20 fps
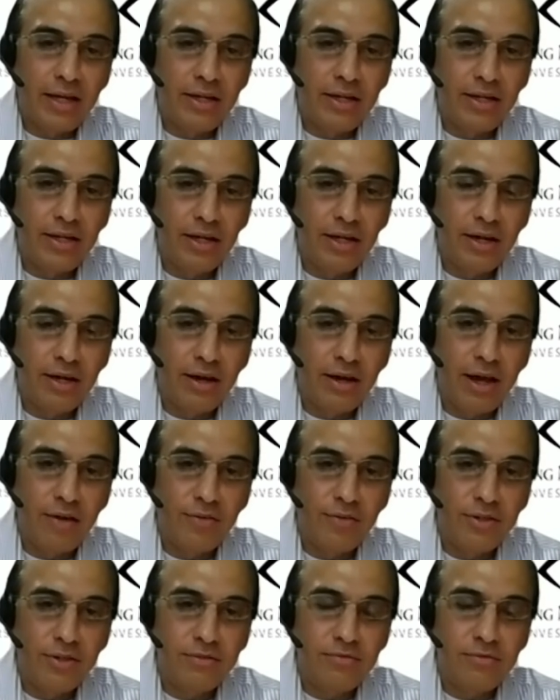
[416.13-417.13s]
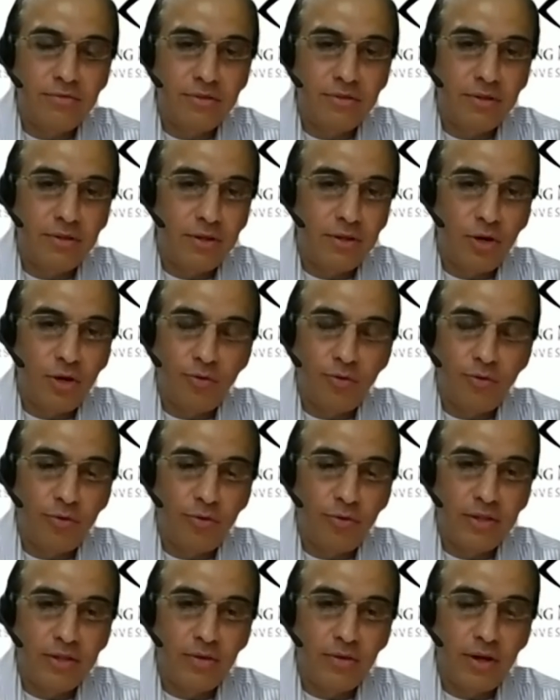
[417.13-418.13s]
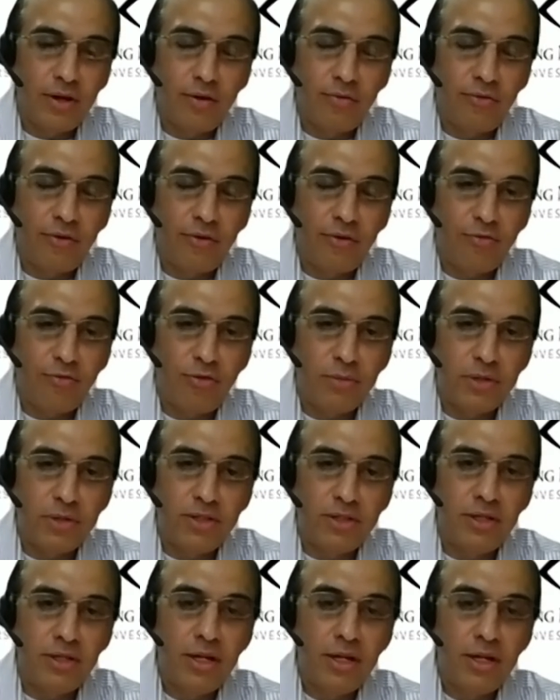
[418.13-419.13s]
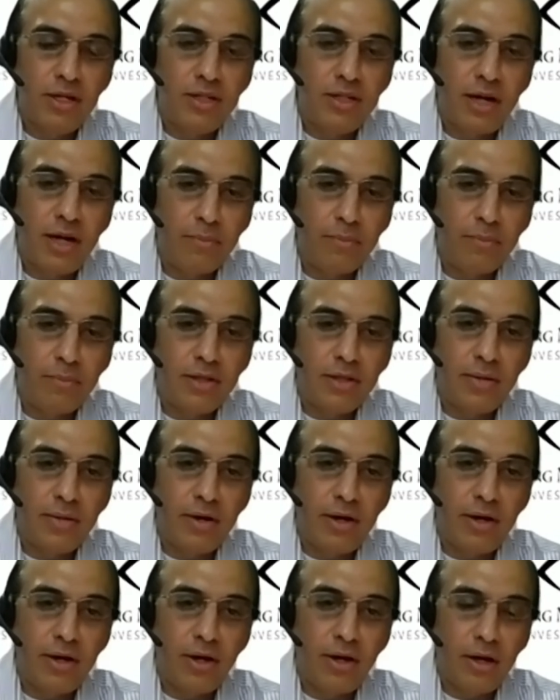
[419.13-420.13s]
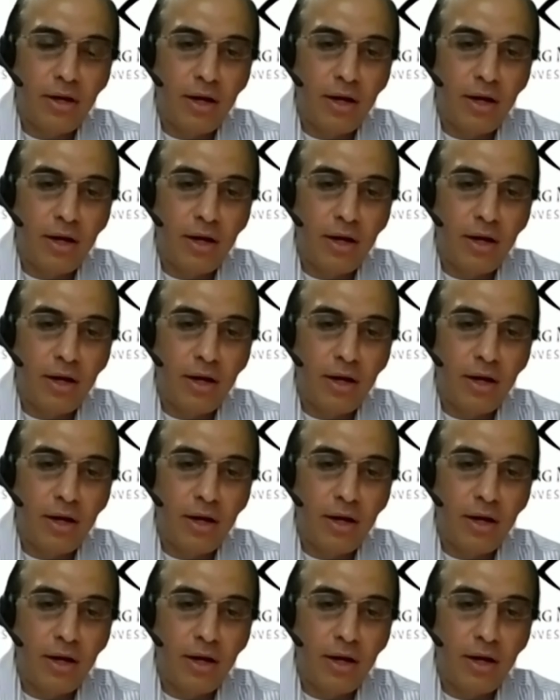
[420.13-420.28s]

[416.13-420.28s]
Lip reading: and it was when right from the time that the